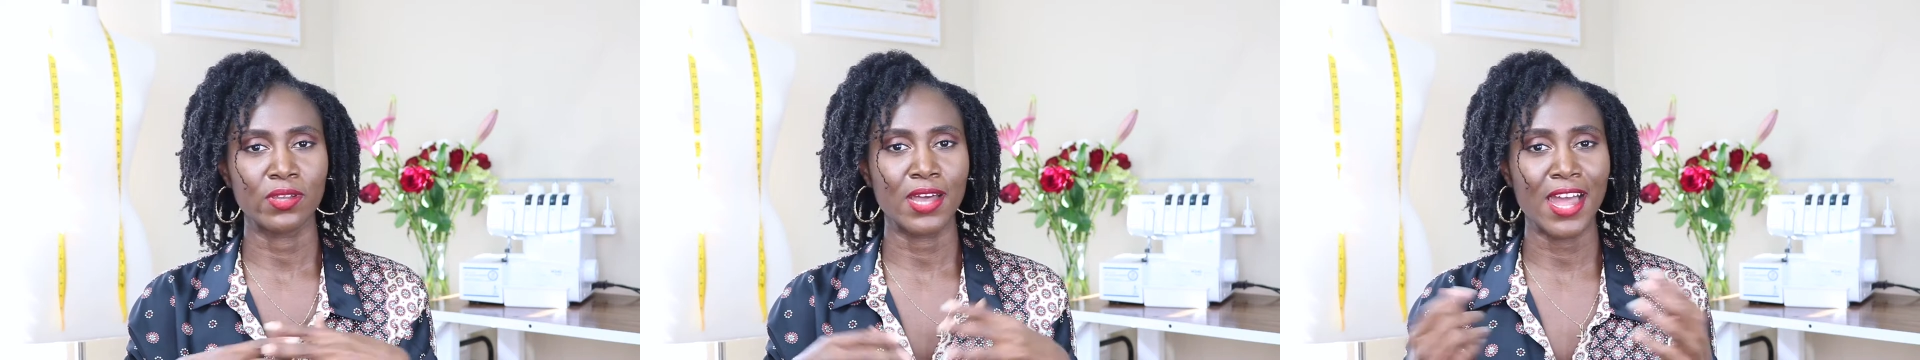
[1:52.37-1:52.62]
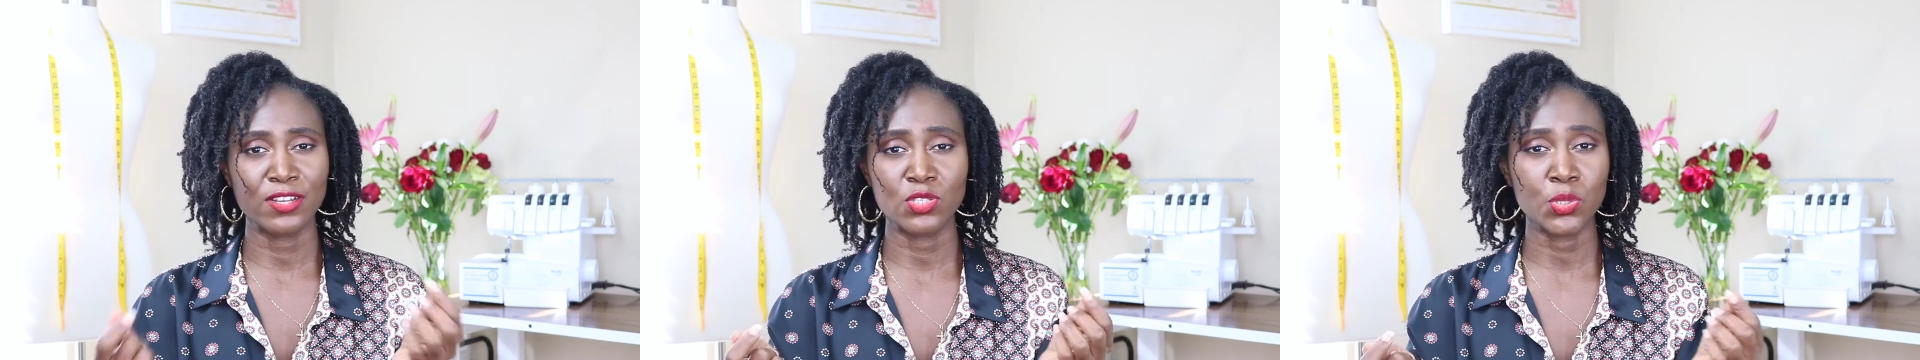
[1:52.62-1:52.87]

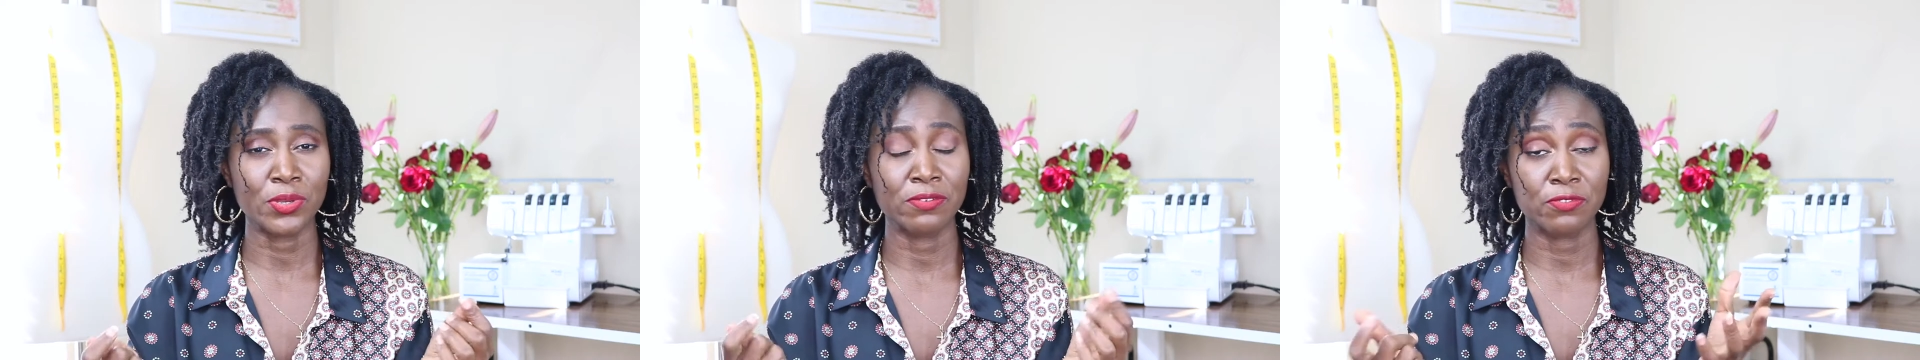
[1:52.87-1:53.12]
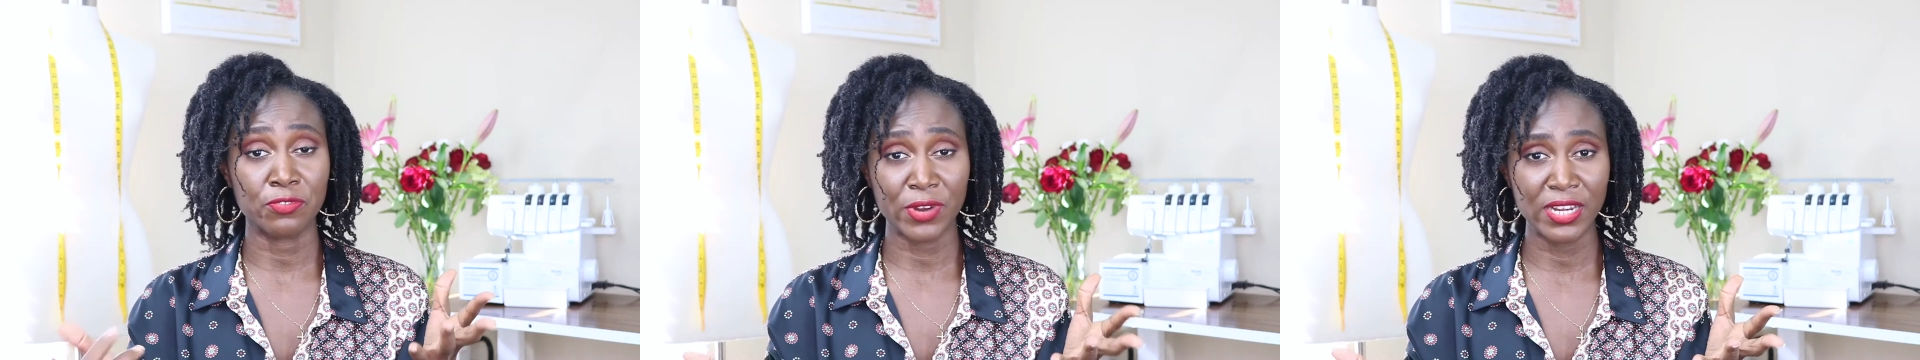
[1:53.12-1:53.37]
hand sewing
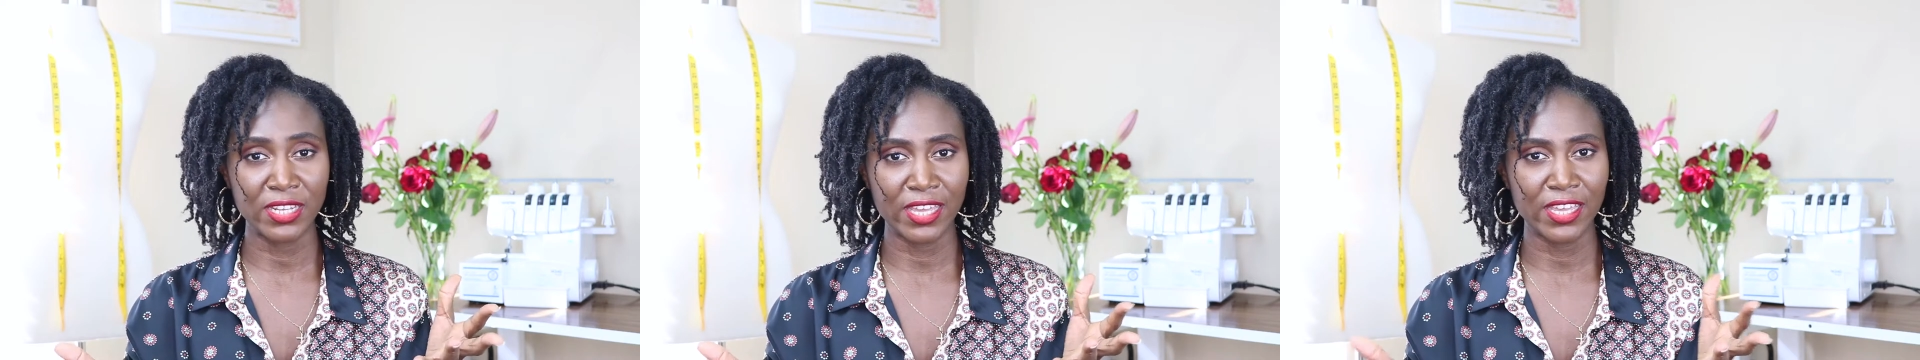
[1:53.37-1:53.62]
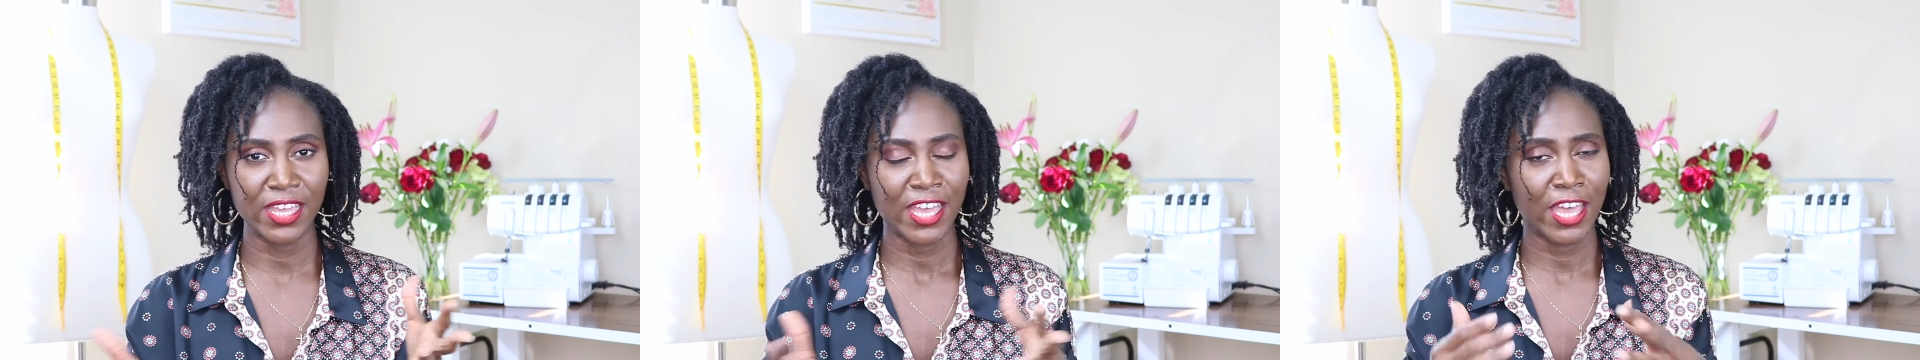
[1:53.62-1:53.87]

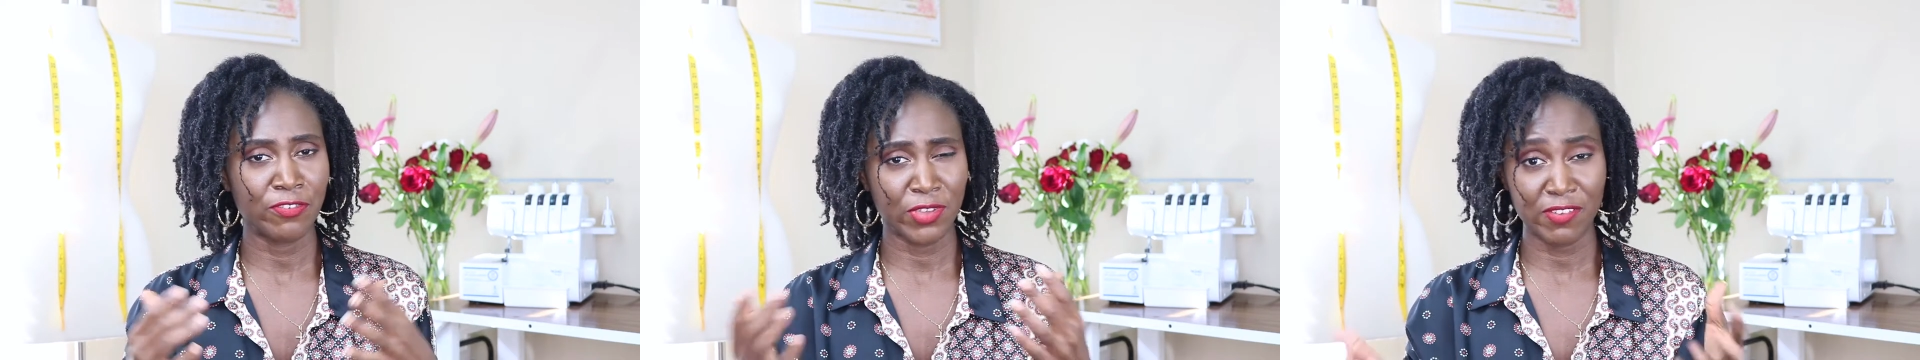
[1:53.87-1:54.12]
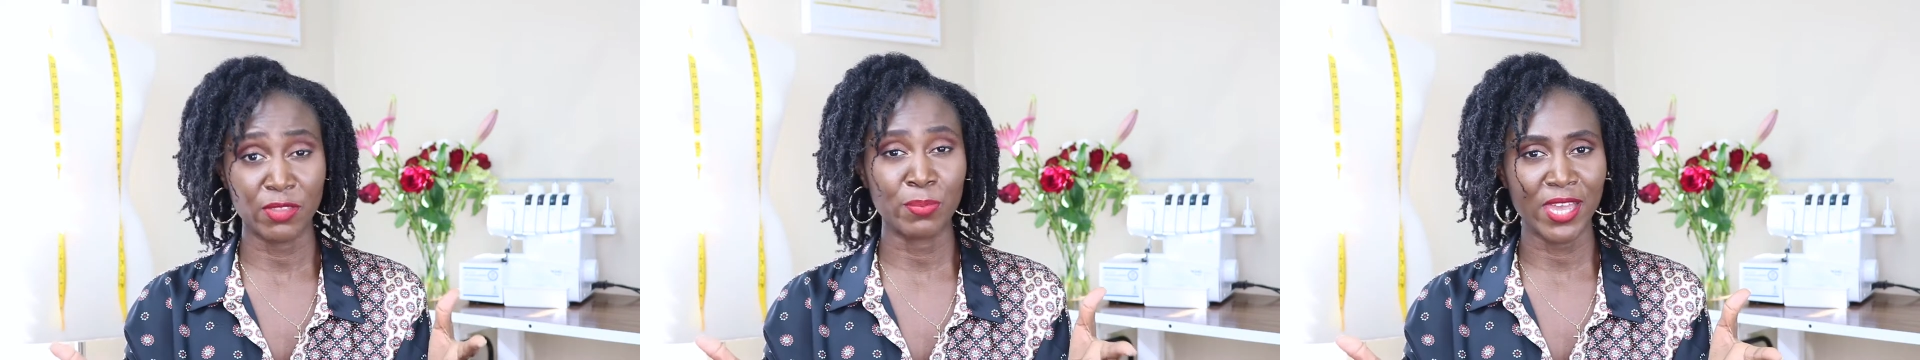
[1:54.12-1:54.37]
friendly if you
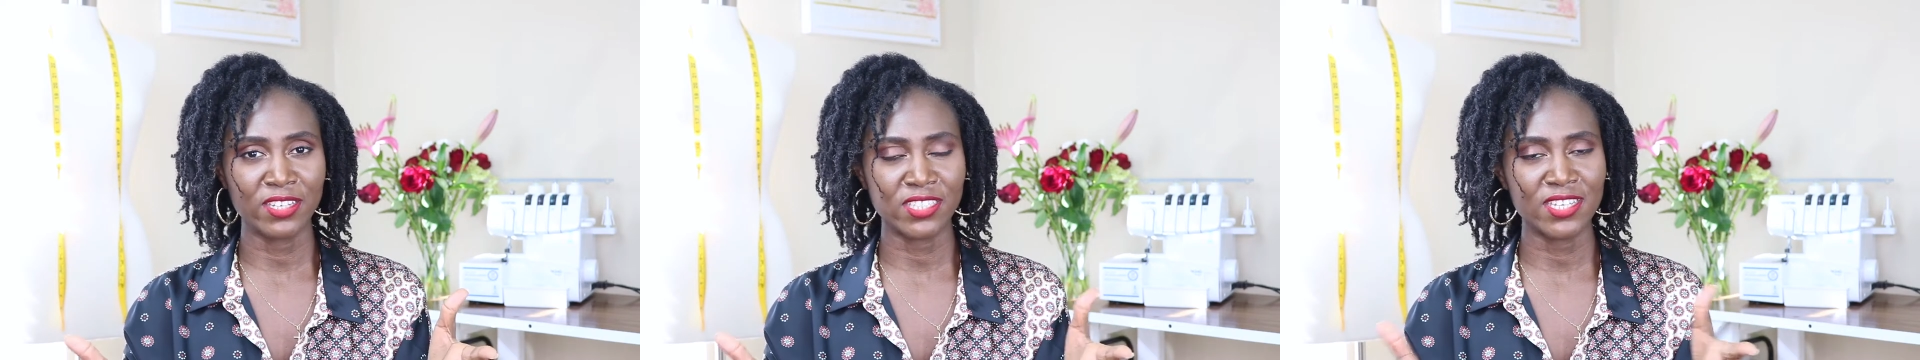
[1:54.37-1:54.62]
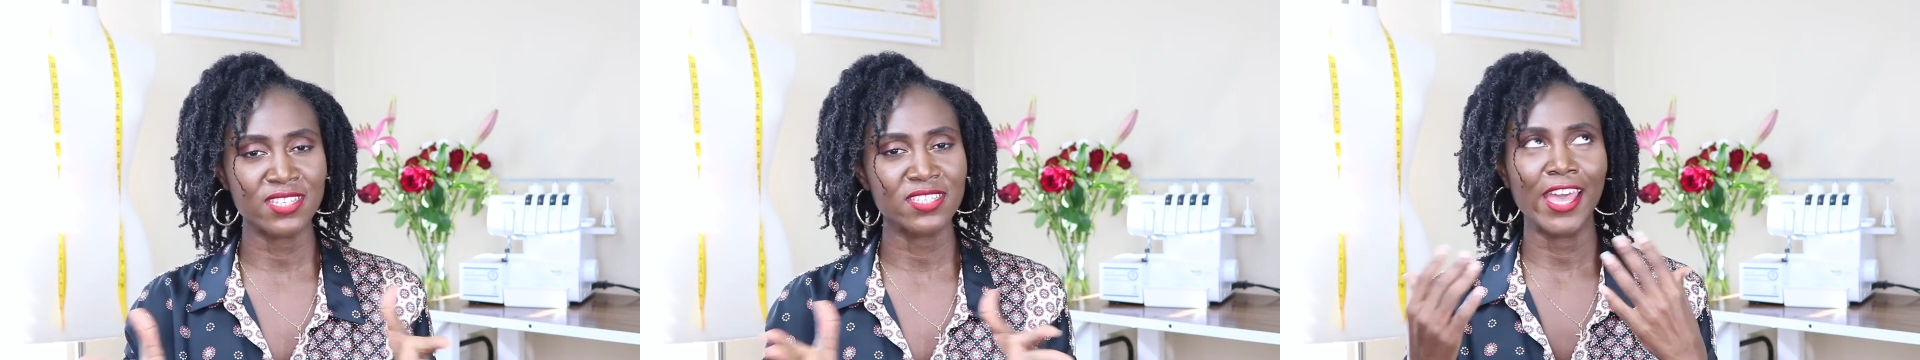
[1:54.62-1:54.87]
have the
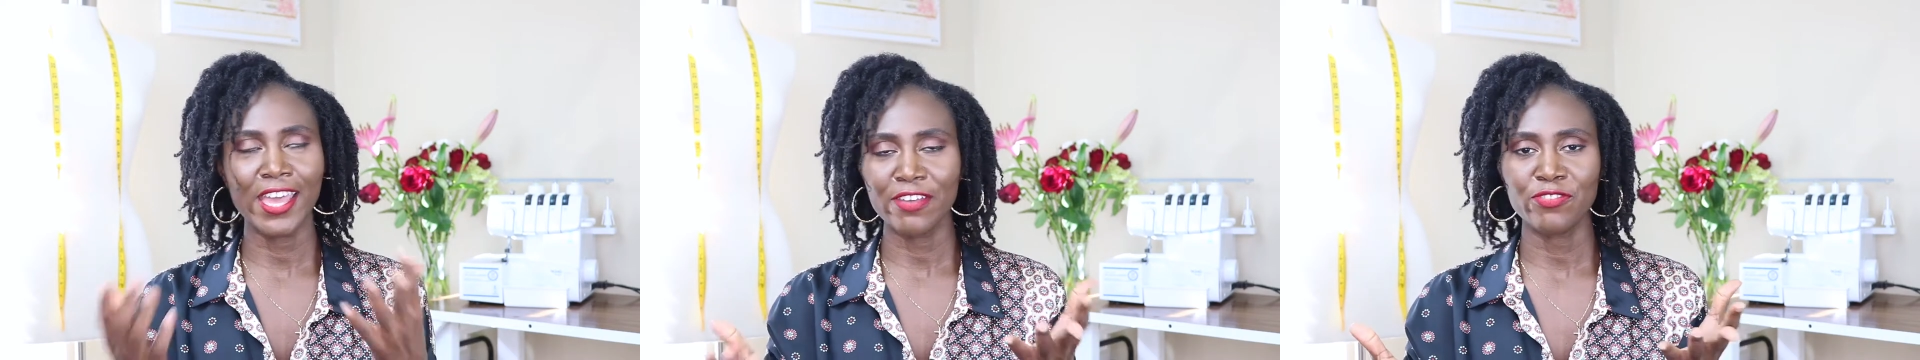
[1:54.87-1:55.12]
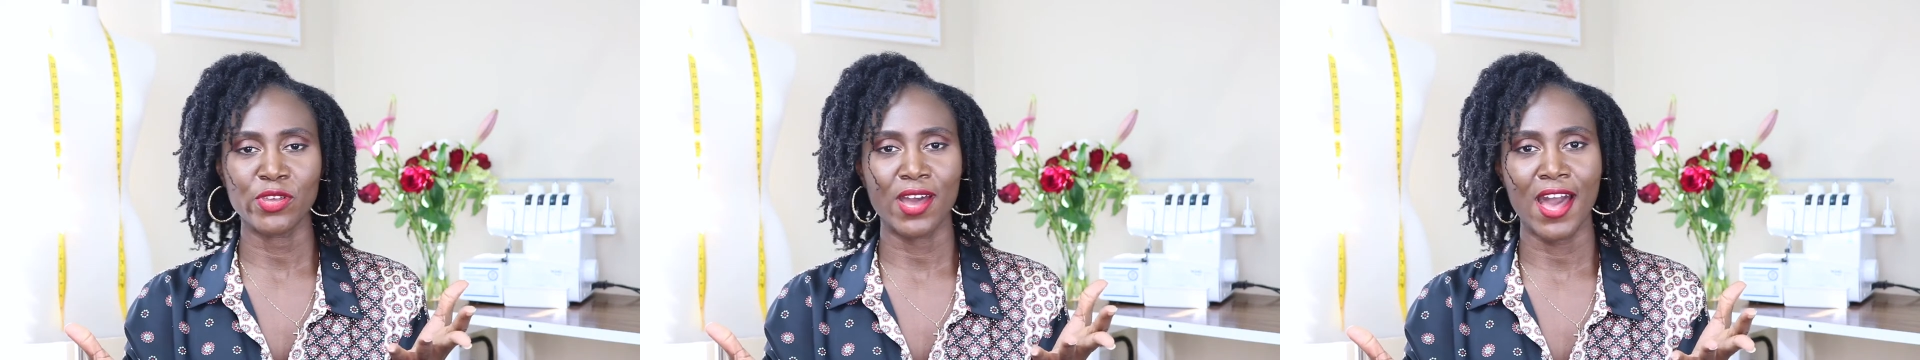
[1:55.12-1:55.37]
patience
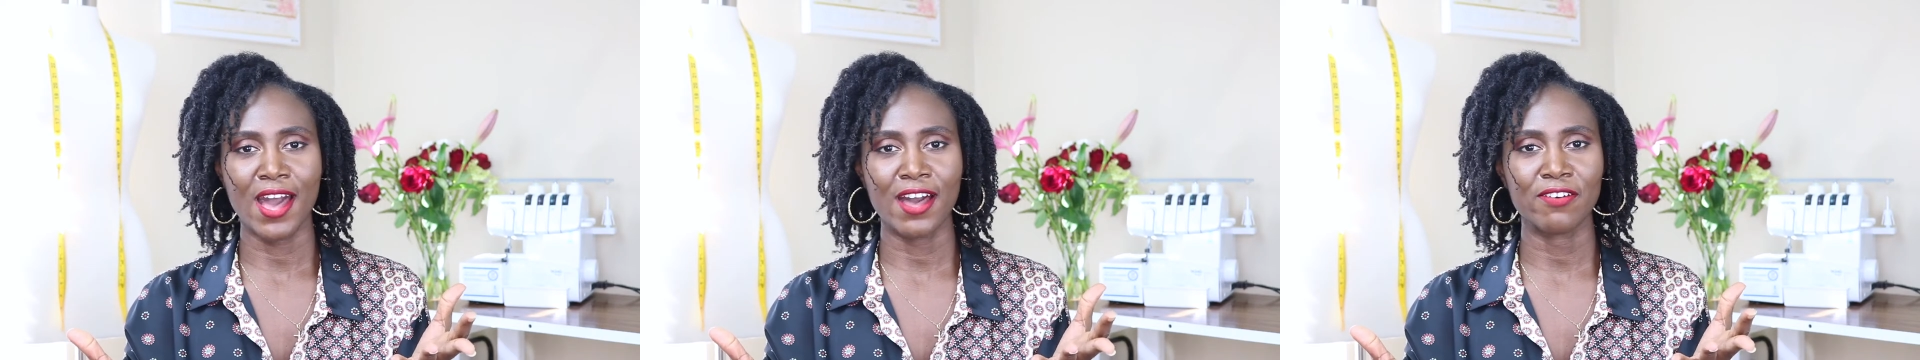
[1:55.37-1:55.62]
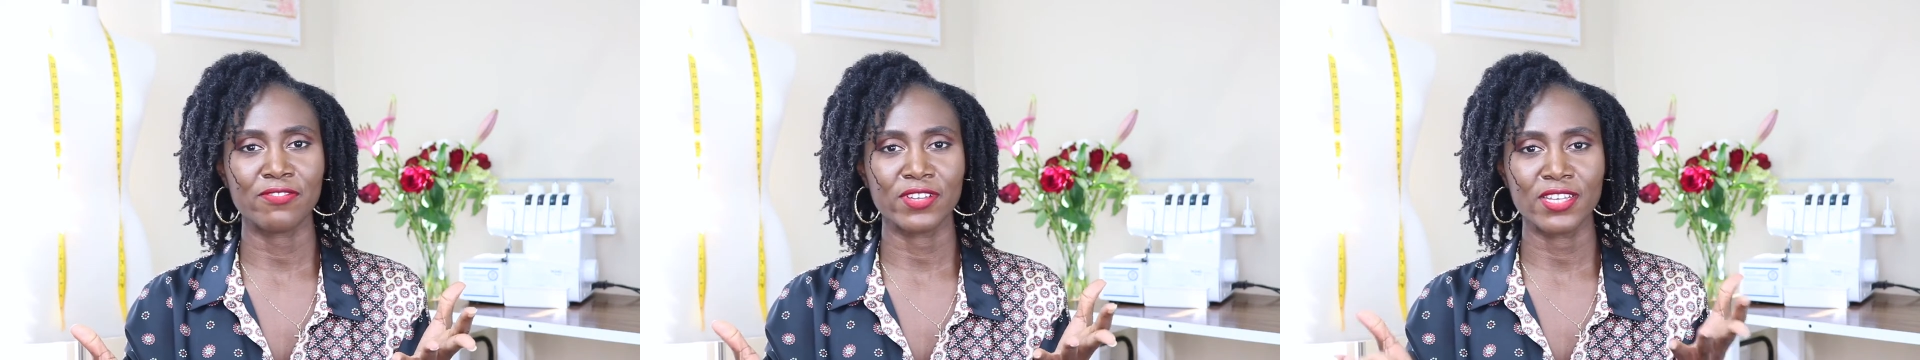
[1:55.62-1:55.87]
if you
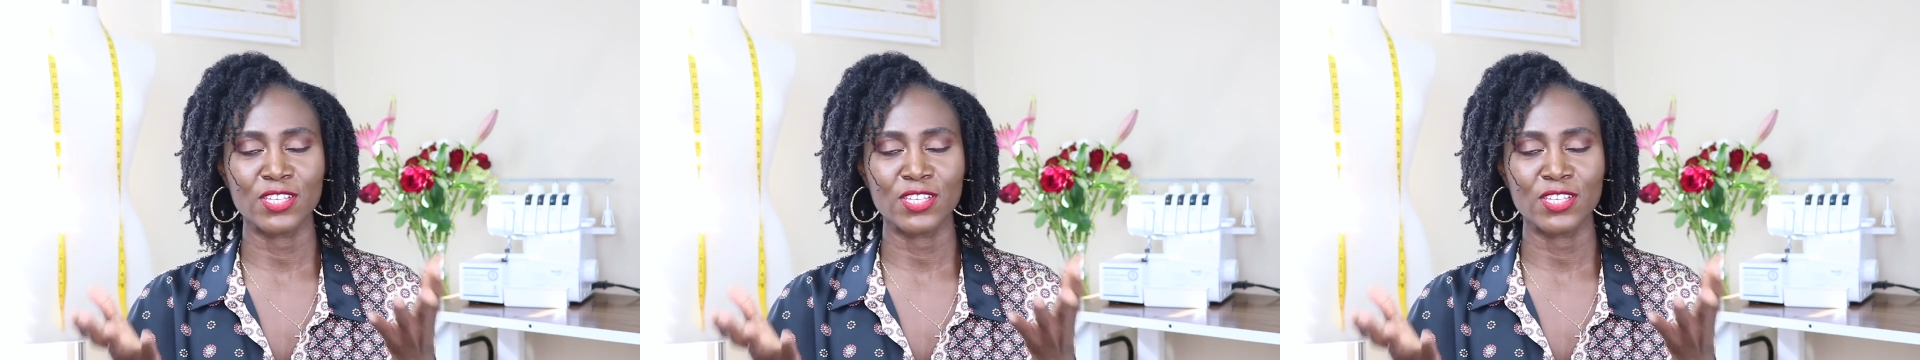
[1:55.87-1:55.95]
have